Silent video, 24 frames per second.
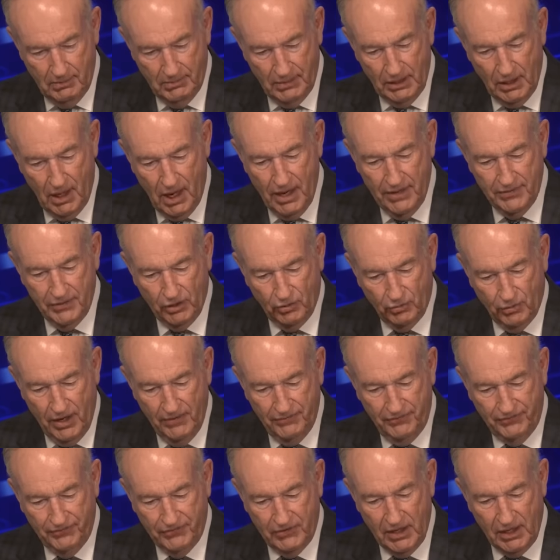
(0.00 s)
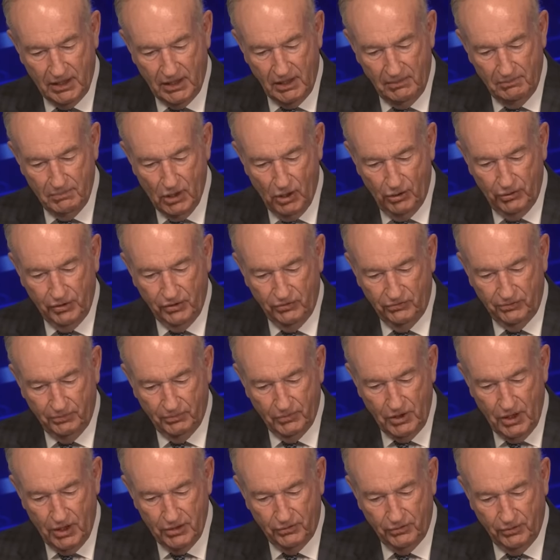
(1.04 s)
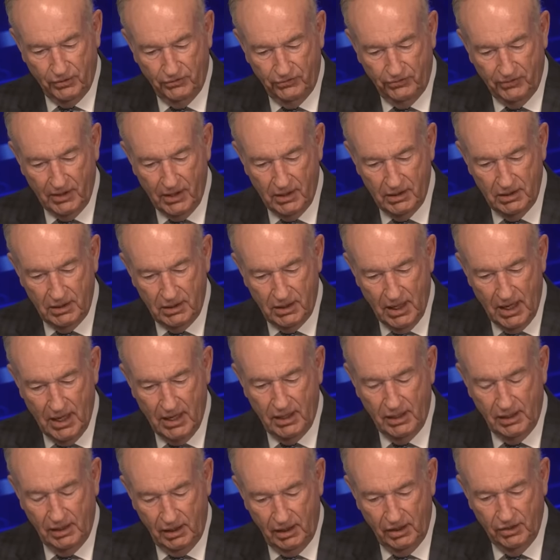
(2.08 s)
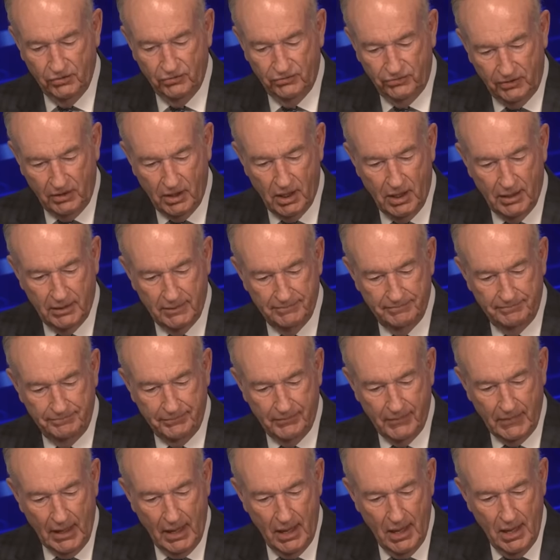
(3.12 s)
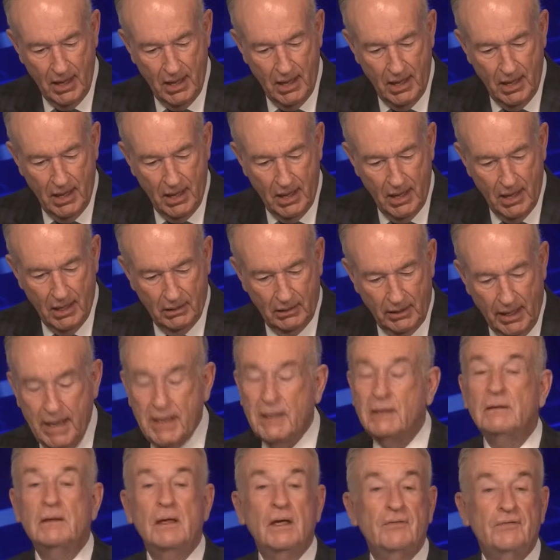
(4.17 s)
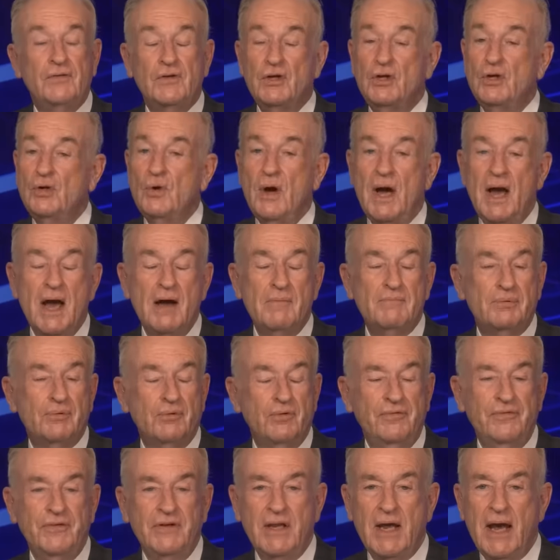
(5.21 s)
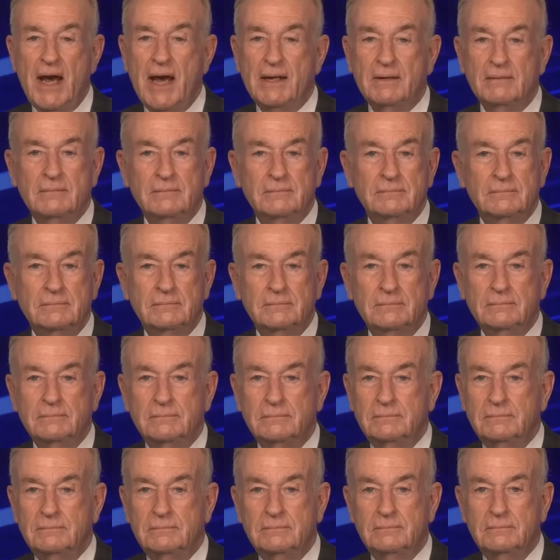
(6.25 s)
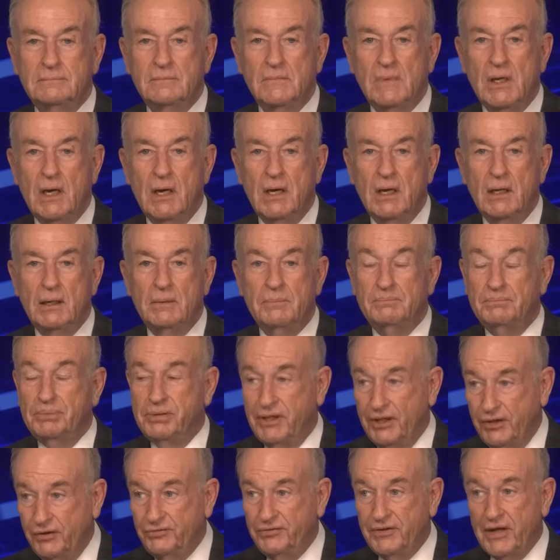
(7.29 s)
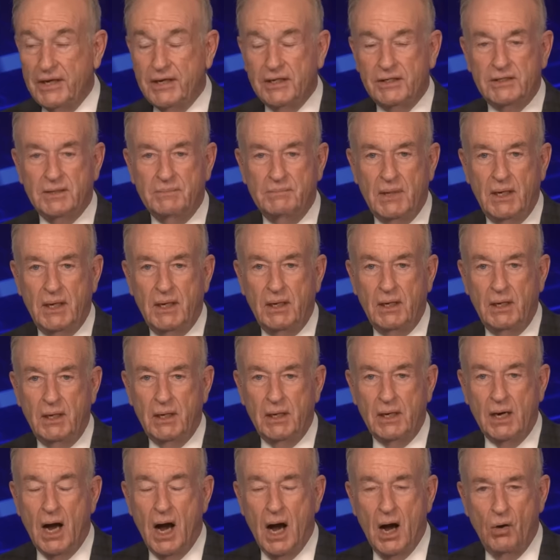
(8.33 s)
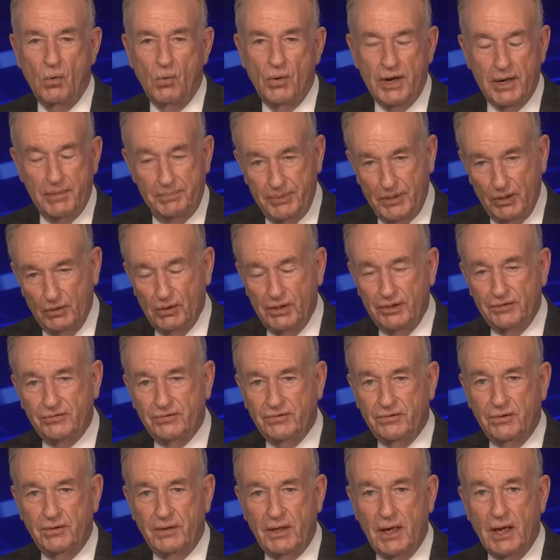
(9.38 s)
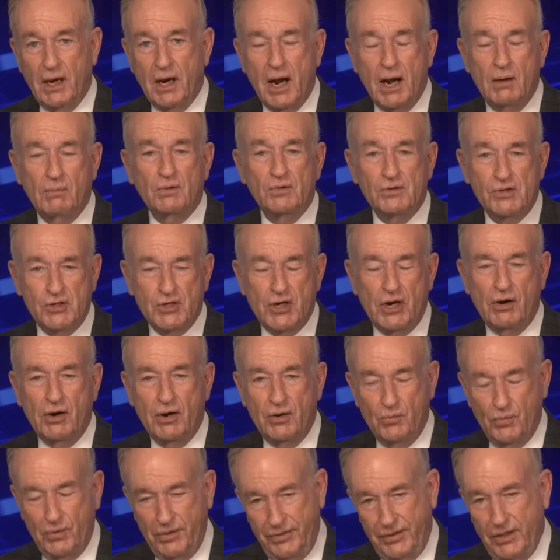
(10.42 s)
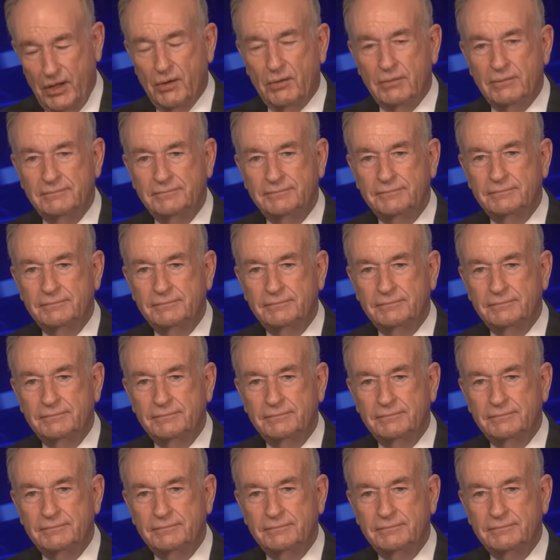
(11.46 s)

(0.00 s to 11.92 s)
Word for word: behind the grift, taking millions from countries and getting his cut. Elaine, if you have proof of that, please send it to me, and I'll win a Pulitzer, and I will share it with you.